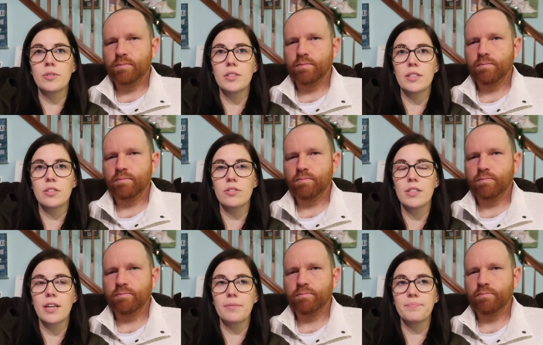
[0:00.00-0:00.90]
Speaker 1: which is
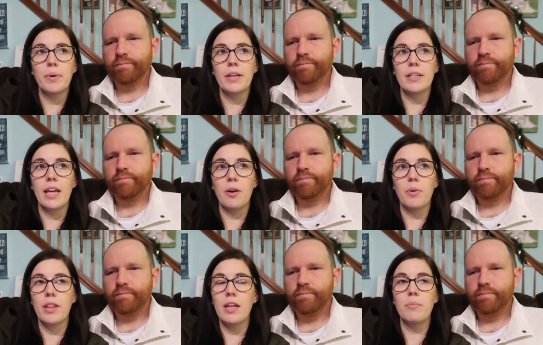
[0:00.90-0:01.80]
interesting. But yeah,
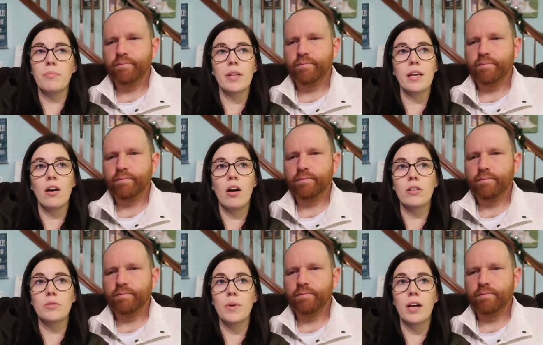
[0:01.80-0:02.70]
with him, like
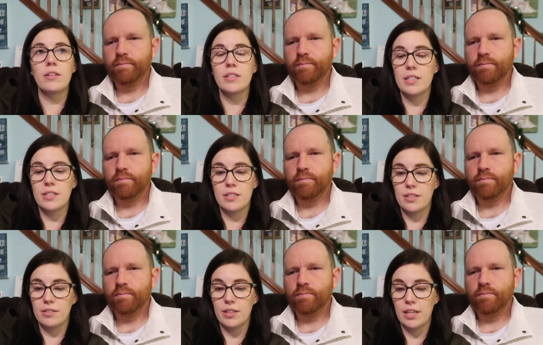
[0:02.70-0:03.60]
all is well. He's
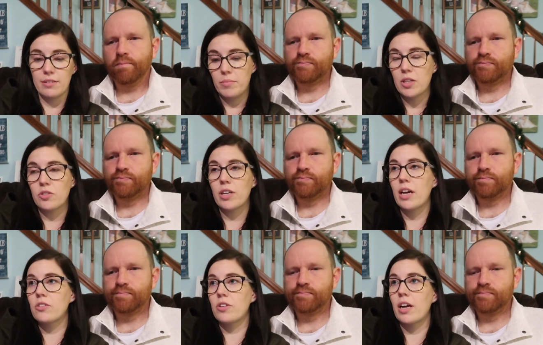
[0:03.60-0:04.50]
still like measuring
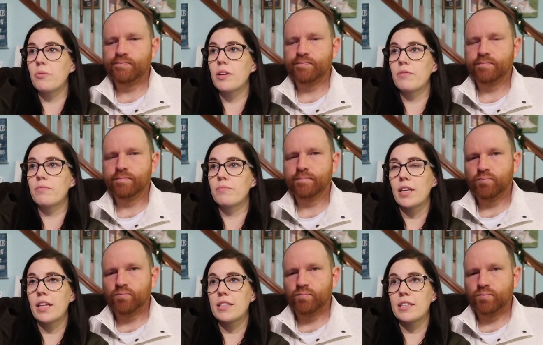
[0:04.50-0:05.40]
on track. We have
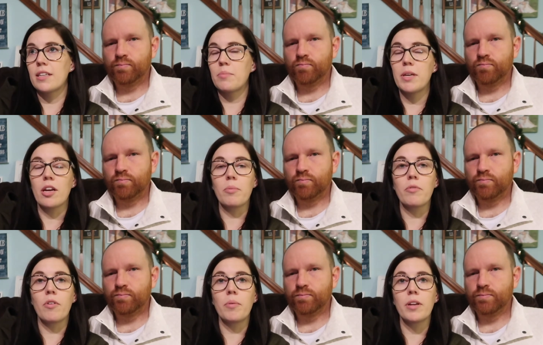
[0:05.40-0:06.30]
like it's gonna be here
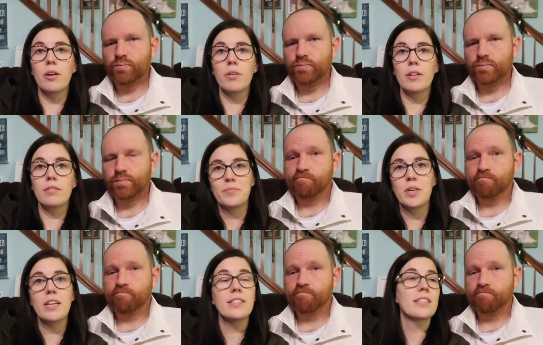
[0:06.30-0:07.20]
before we know it.
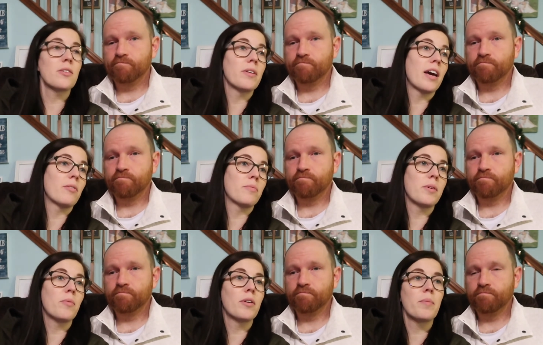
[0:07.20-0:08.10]
What else is going on with
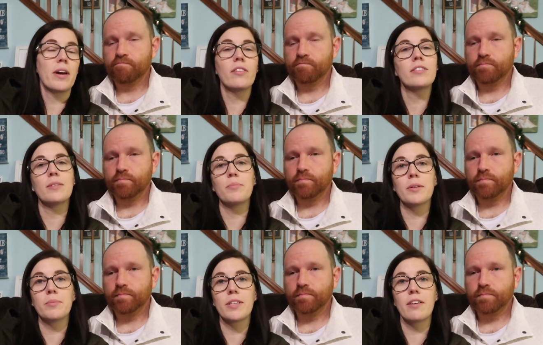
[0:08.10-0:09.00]
me? What are my other
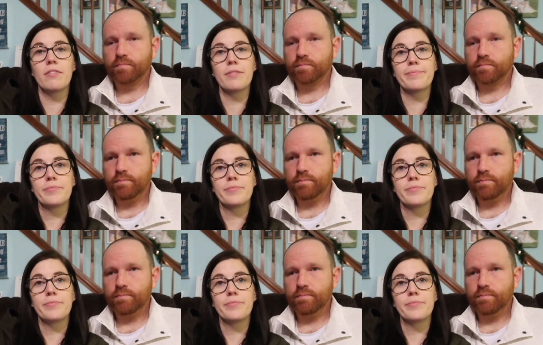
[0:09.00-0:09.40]
symptoms, love?